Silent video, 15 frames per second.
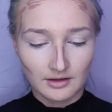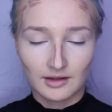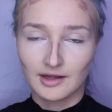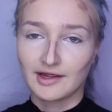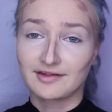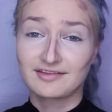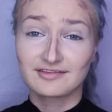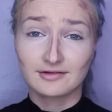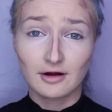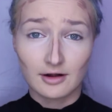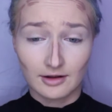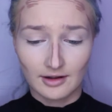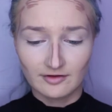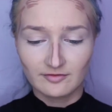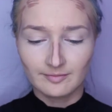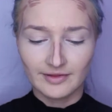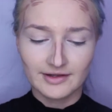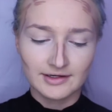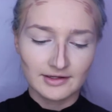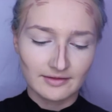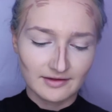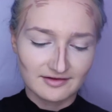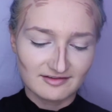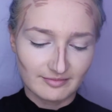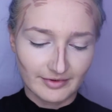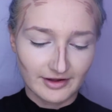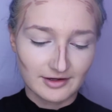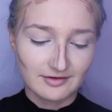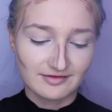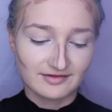I start off blending this
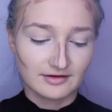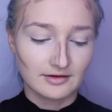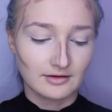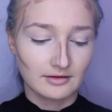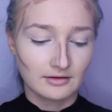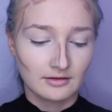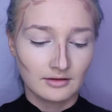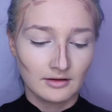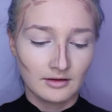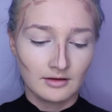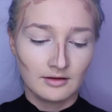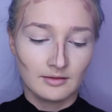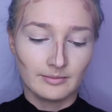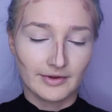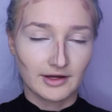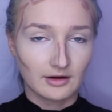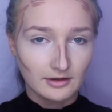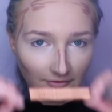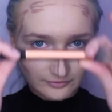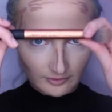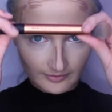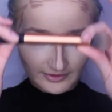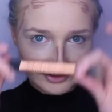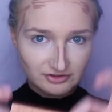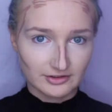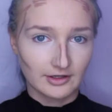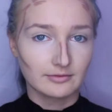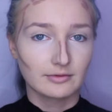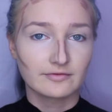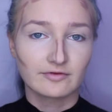by using my contour brush
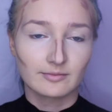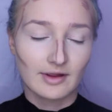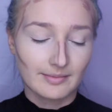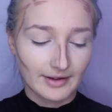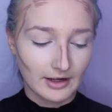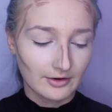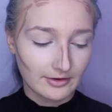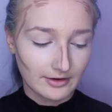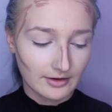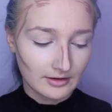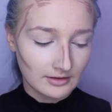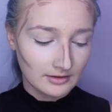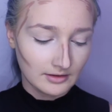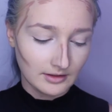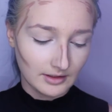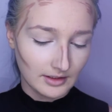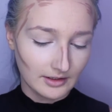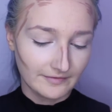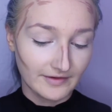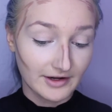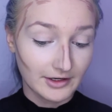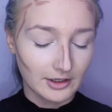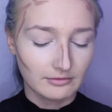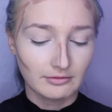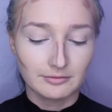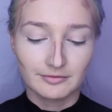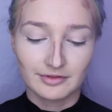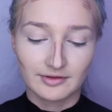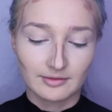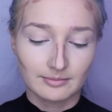that I would for my powder, and then I go in
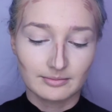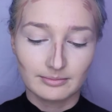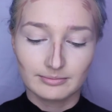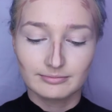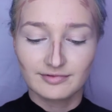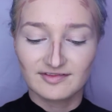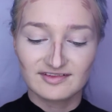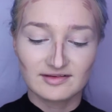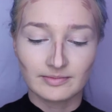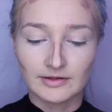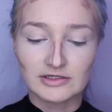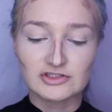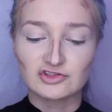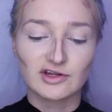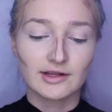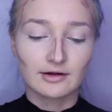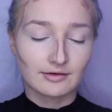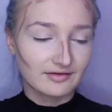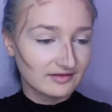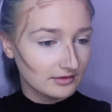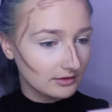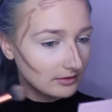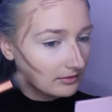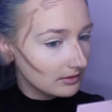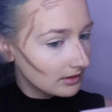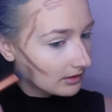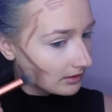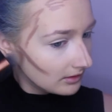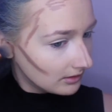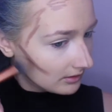with a sponge later. So
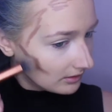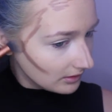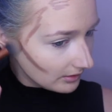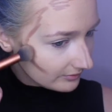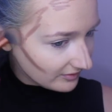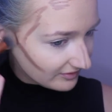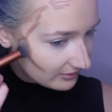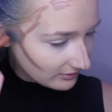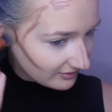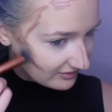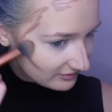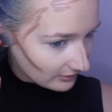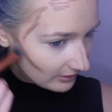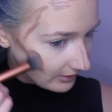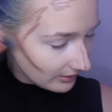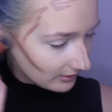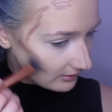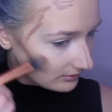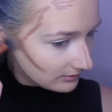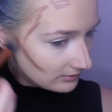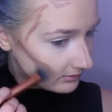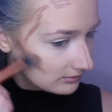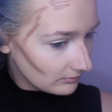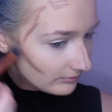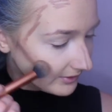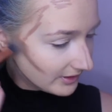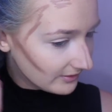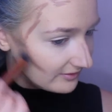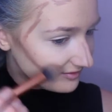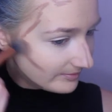I'm just going to start
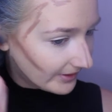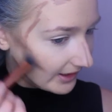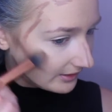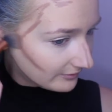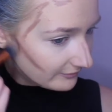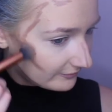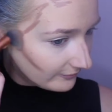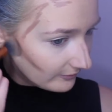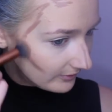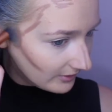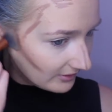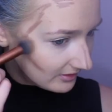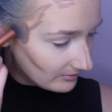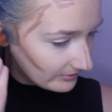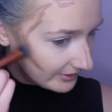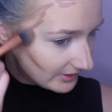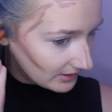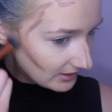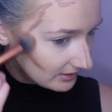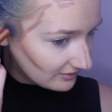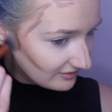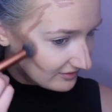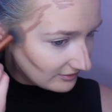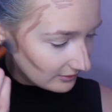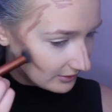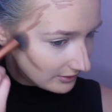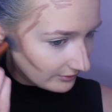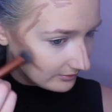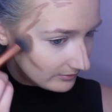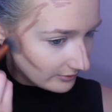running this back and forth and blending it in
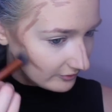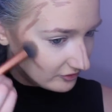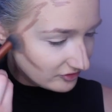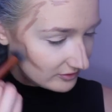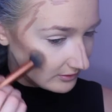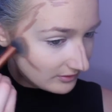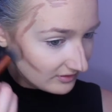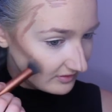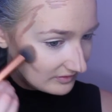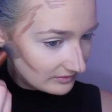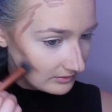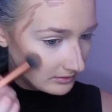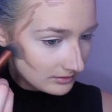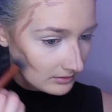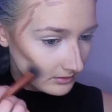circular motions.